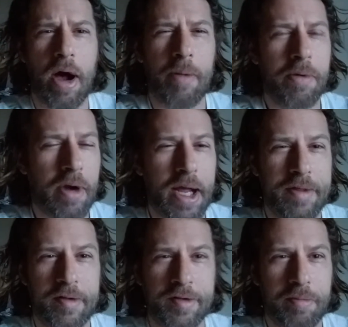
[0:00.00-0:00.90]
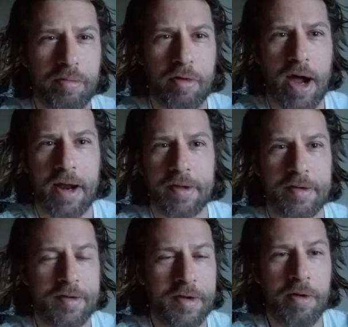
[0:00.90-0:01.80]
upgrade, there's no product,
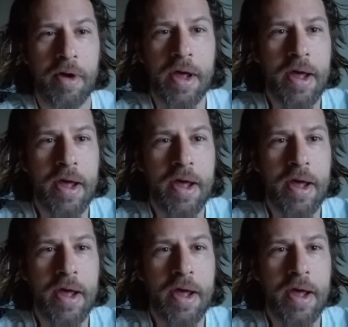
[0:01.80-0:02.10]
there's no,